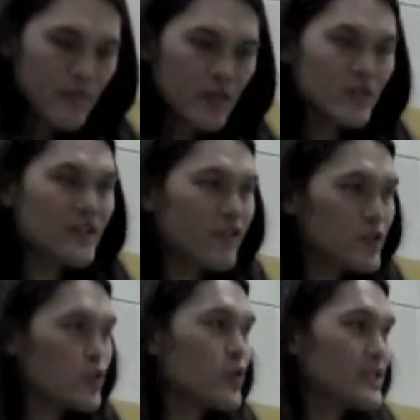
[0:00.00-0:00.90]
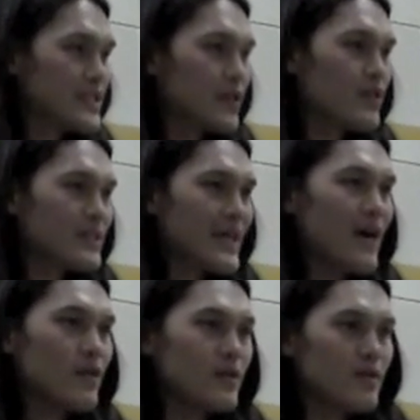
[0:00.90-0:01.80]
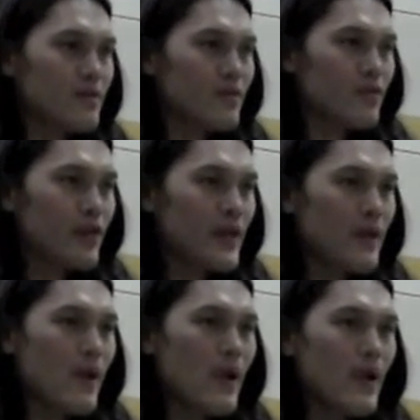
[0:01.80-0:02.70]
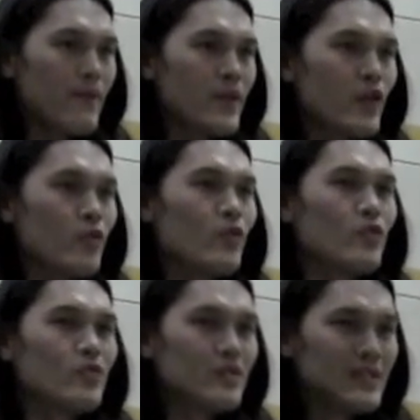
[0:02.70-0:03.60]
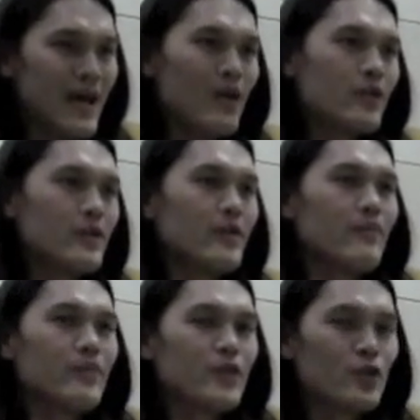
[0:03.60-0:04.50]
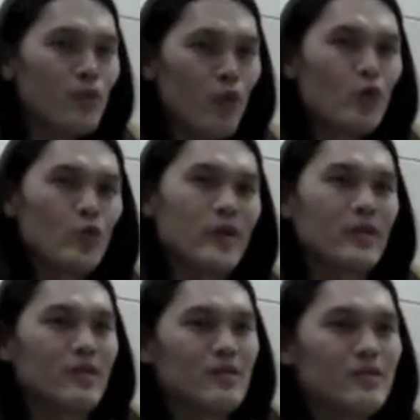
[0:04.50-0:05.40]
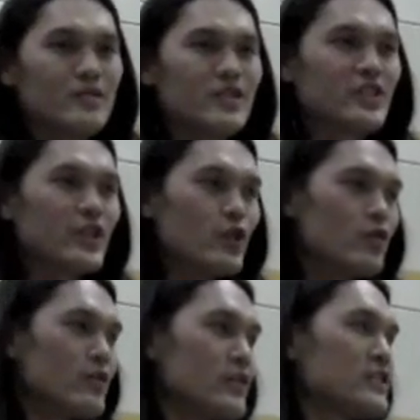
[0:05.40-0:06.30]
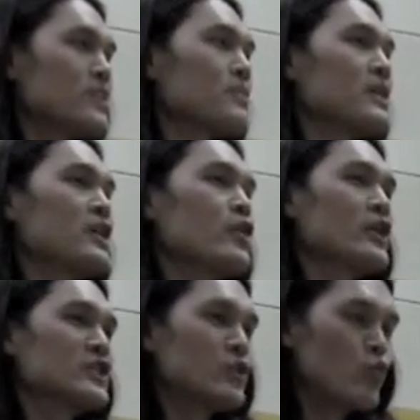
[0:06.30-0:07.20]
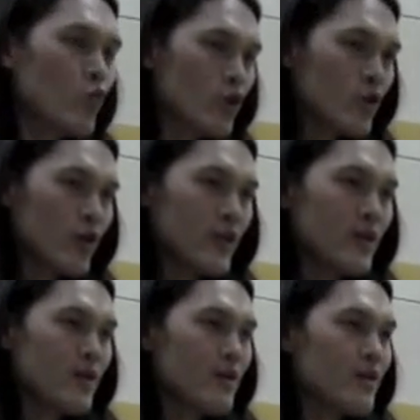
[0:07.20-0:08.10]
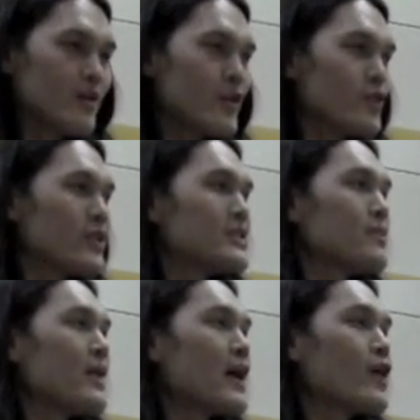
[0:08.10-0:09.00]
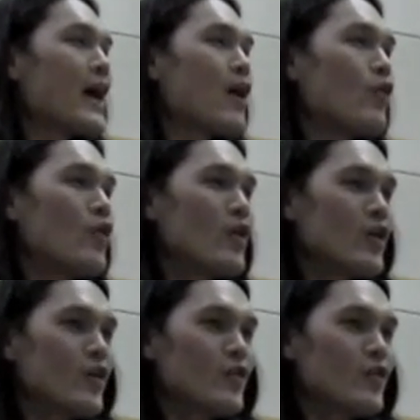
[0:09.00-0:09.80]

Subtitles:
There's a difference between skill and talent, right? Talent you're born with. Skill is something that you actually work on. It doesn't matter how